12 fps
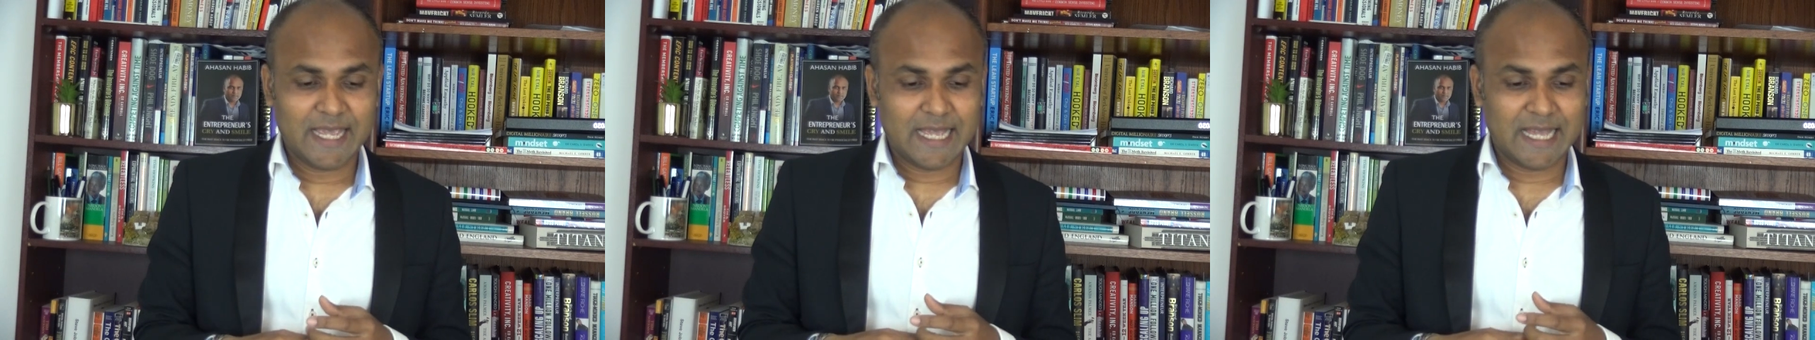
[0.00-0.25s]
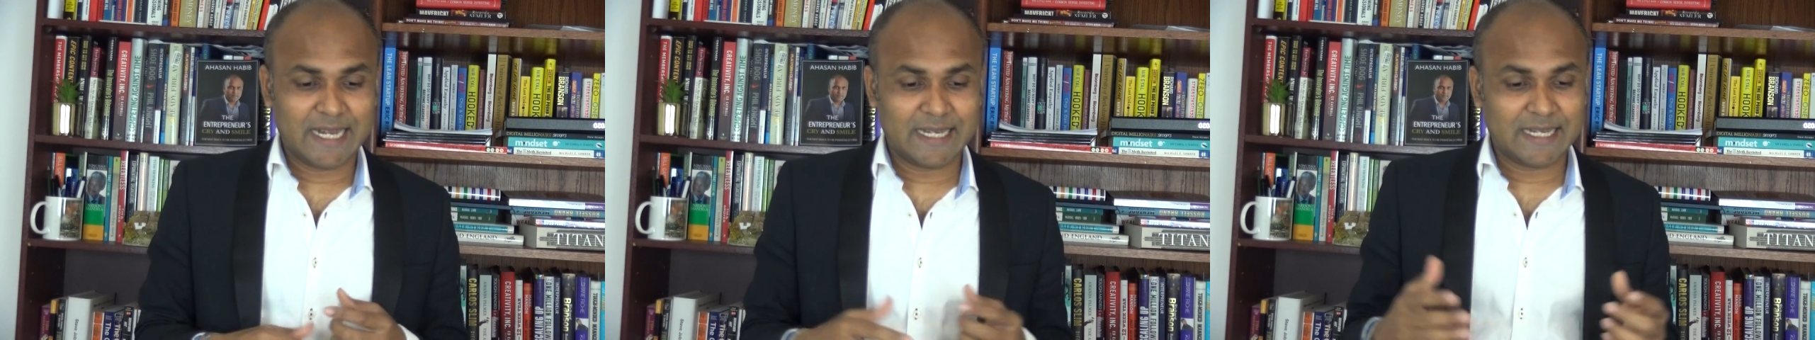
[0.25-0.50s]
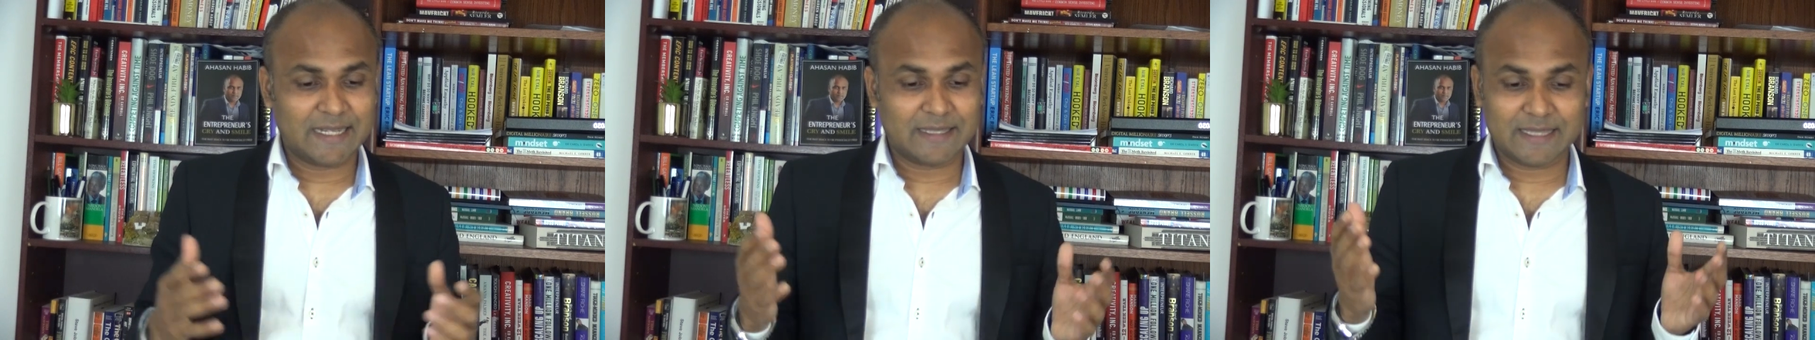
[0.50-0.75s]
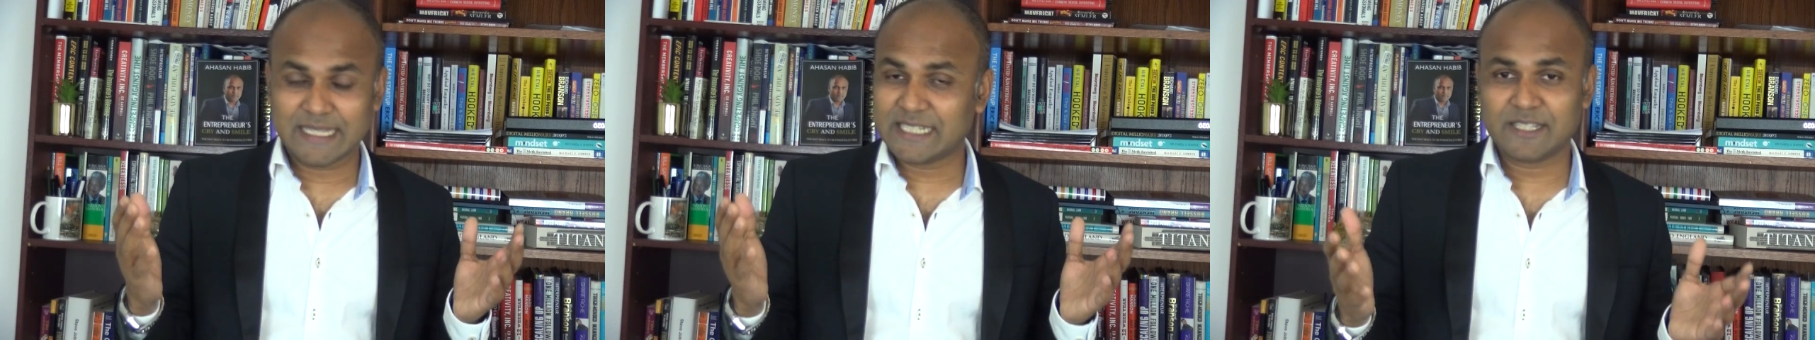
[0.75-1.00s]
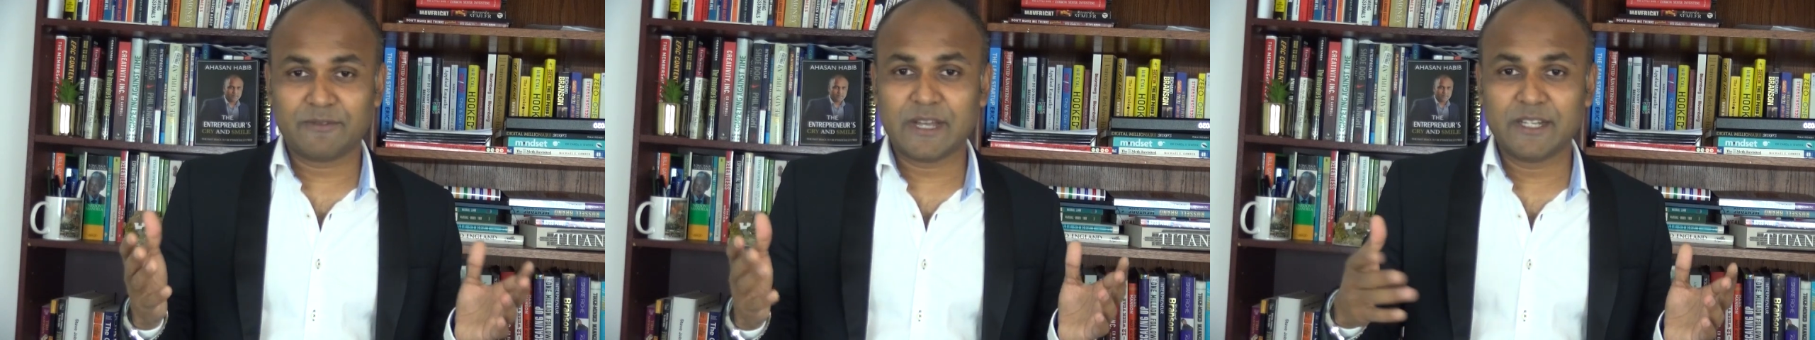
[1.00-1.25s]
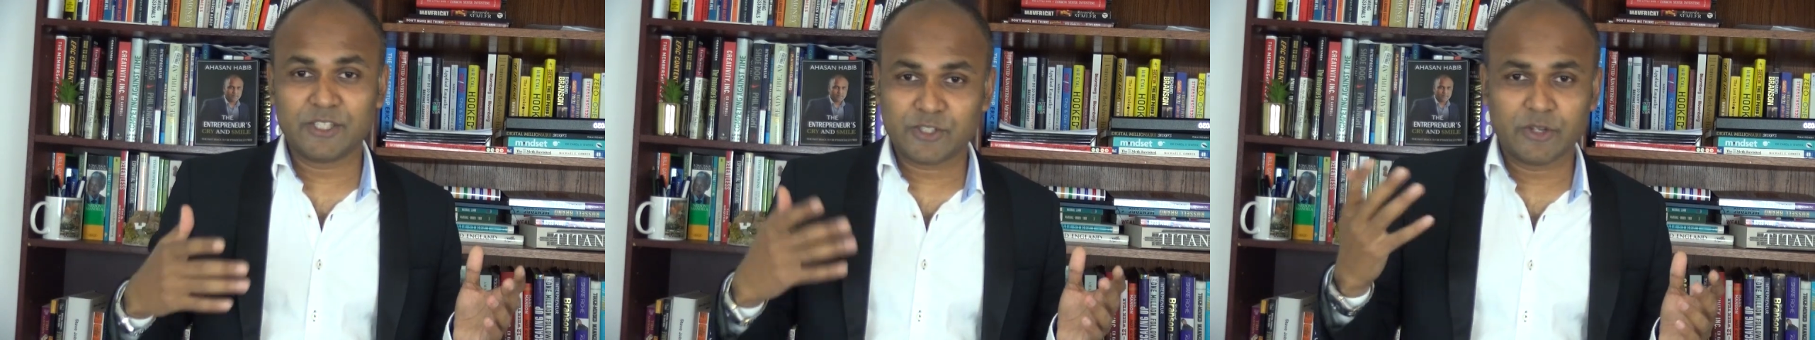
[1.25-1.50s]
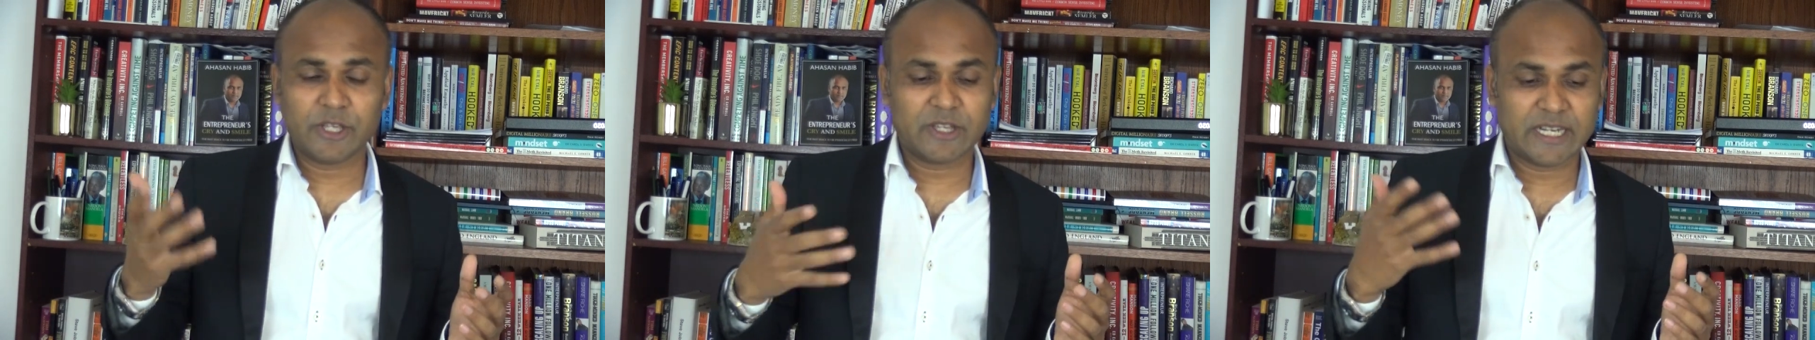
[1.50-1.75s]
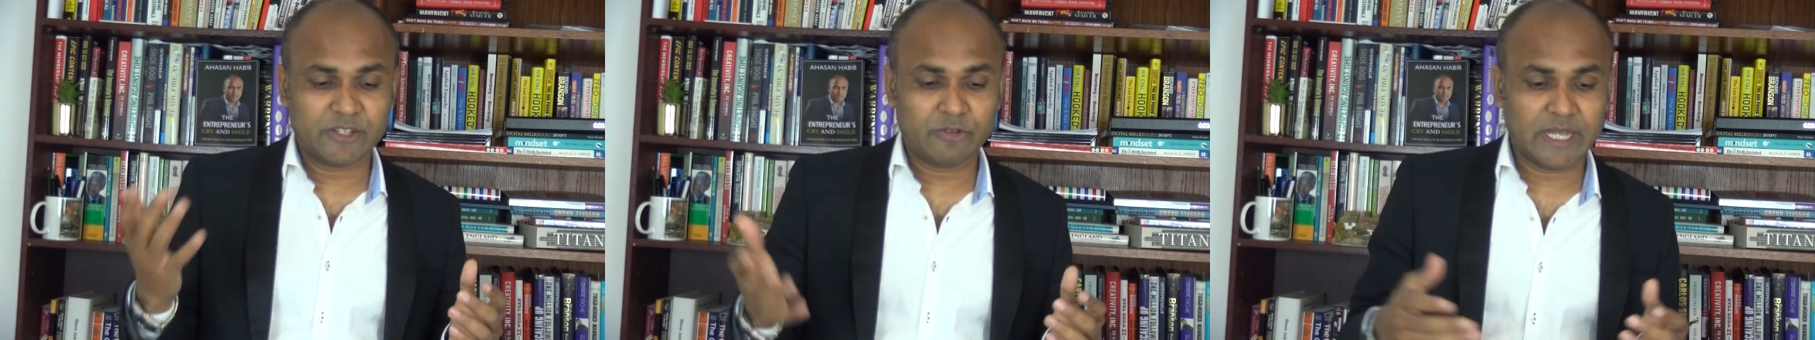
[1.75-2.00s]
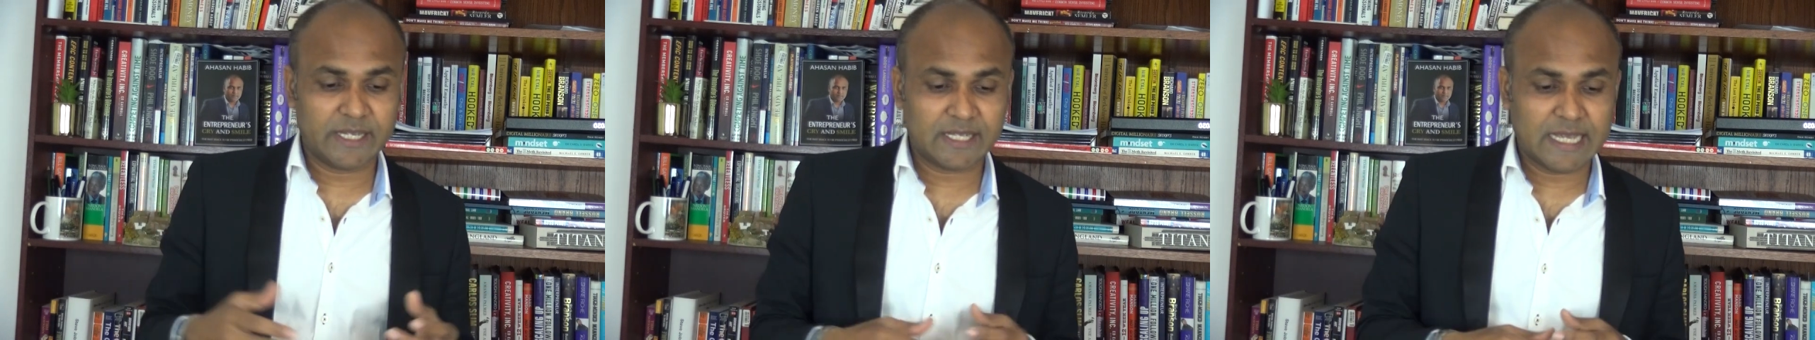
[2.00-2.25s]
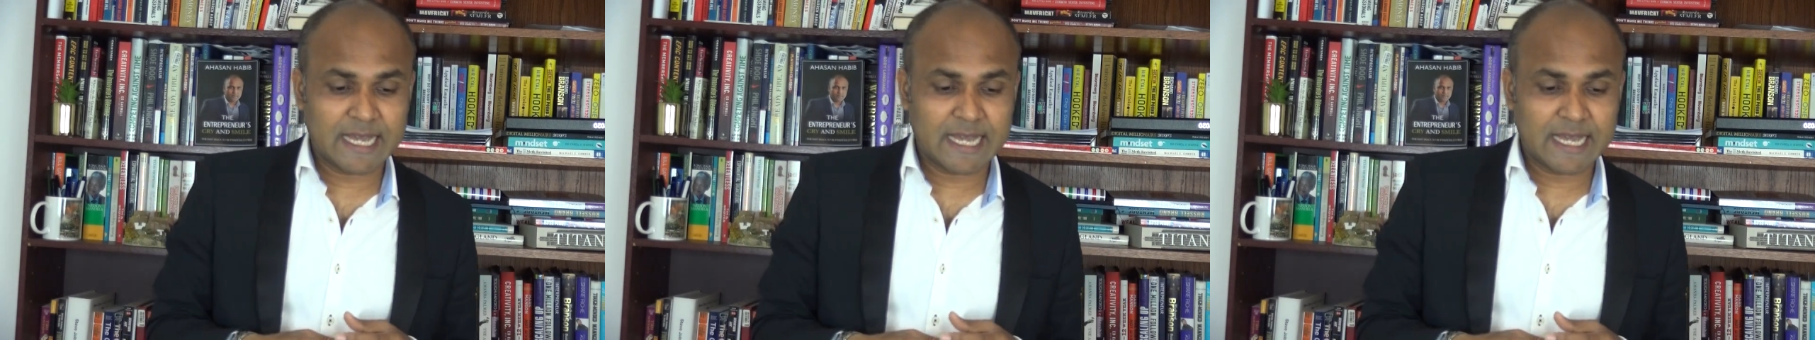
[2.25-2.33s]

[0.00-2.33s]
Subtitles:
And that's the funniest story you can create.